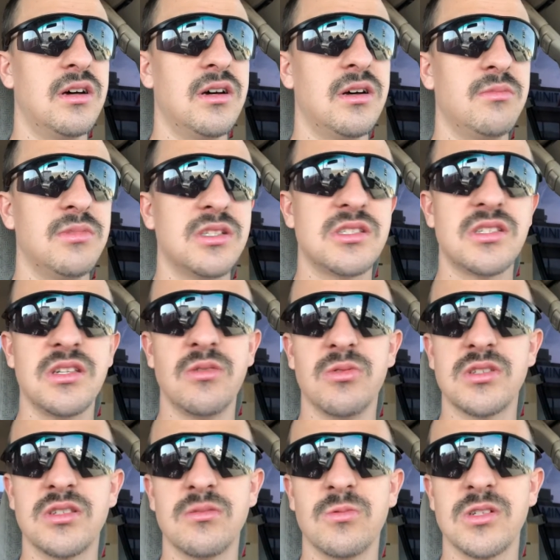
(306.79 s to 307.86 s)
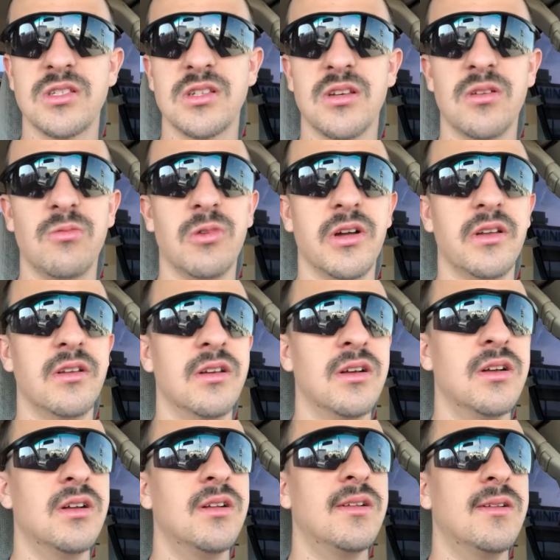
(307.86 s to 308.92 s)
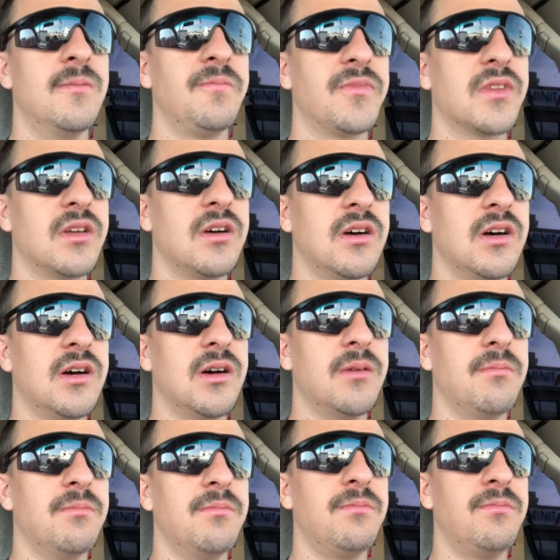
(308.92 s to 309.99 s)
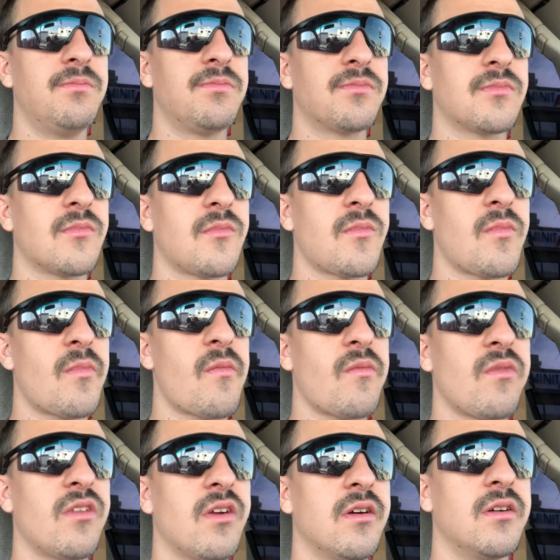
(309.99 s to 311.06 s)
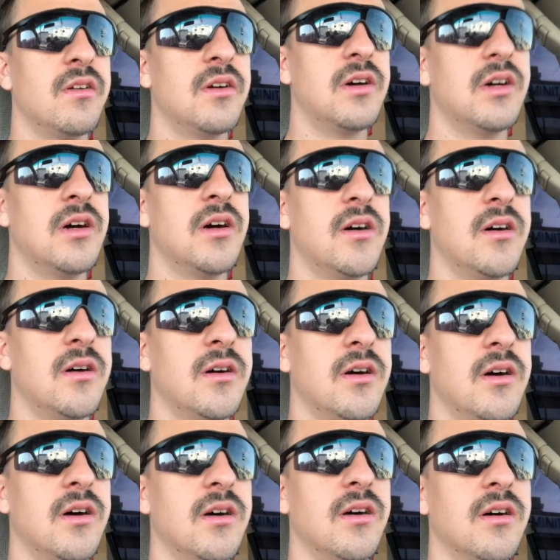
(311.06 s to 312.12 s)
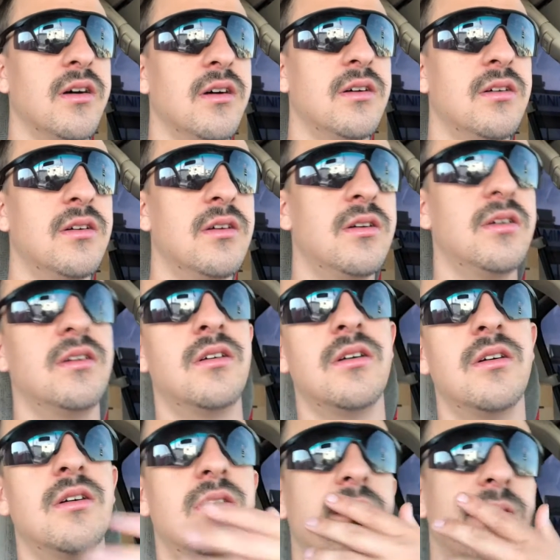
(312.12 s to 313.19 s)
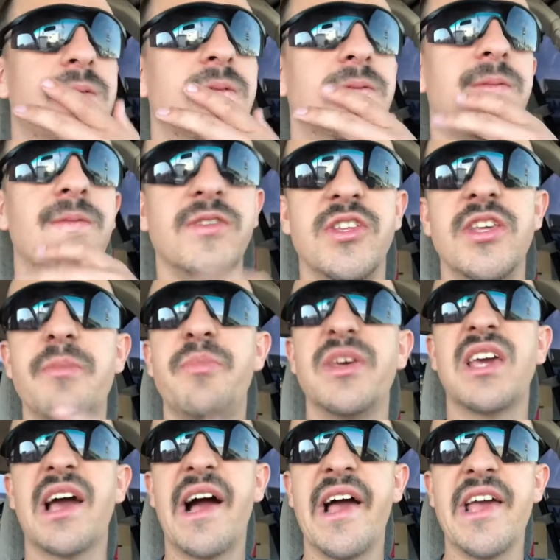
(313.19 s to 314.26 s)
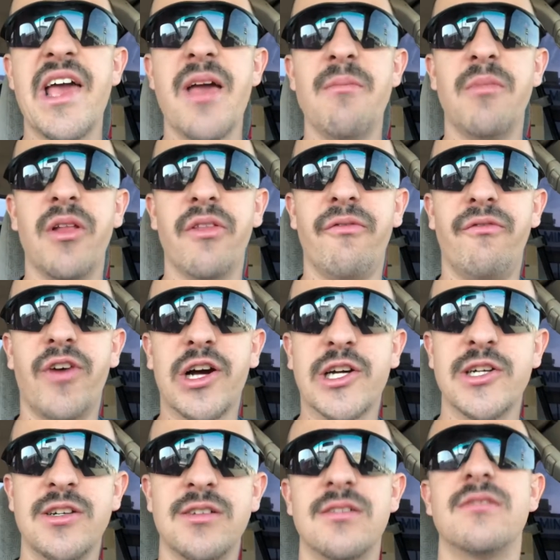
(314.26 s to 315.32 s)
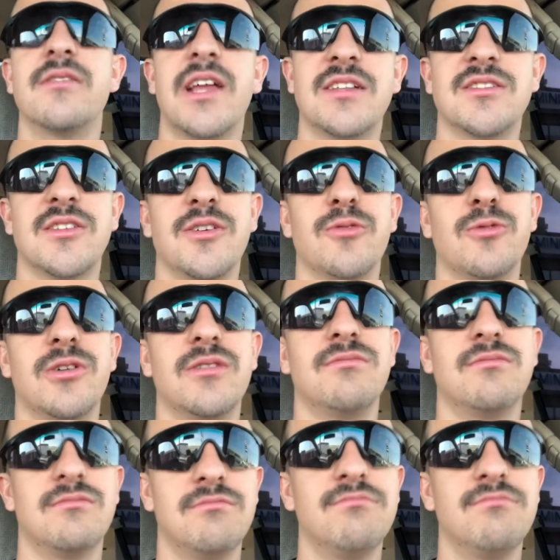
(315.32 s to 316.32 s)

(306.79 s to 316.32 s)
Um, let's see. What's what's a good one? Um, uh, yippee ki yay, motherfucker. That's a good one.